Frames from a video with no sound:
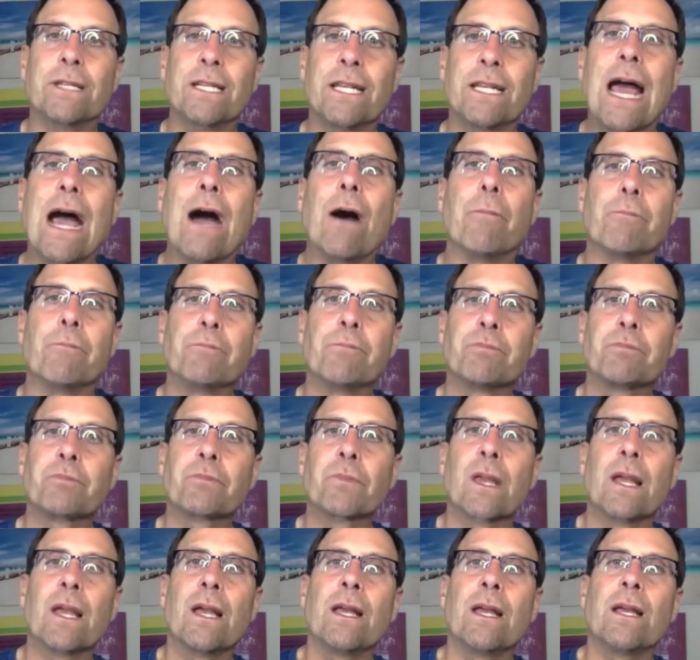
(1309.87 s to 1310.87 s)
Now,
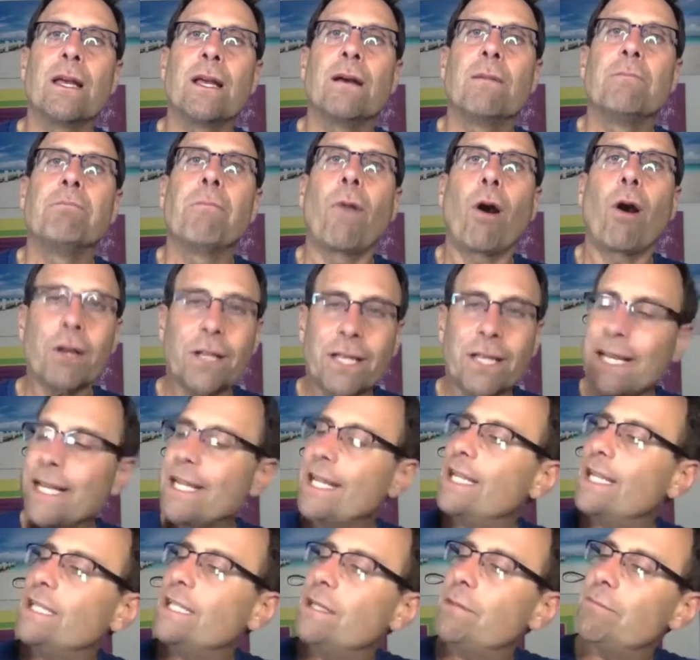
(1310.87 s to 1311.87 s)
marketing
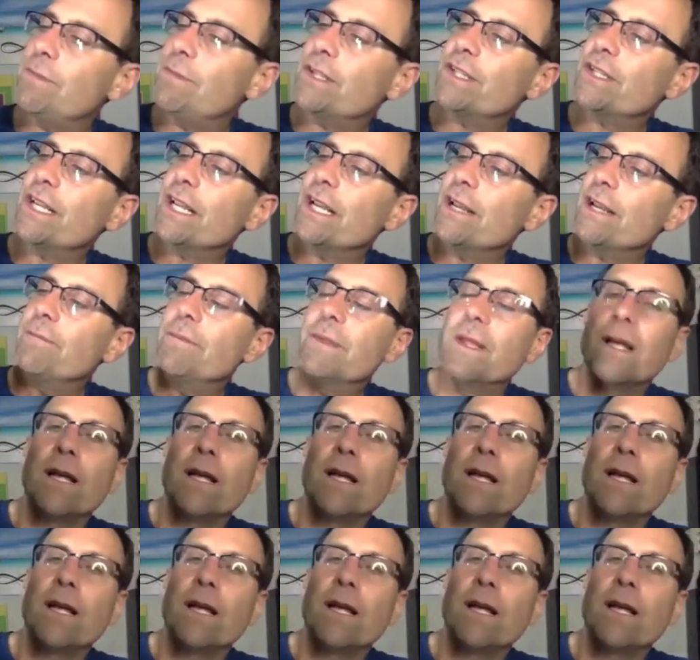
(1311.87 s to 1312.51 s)
intimacy.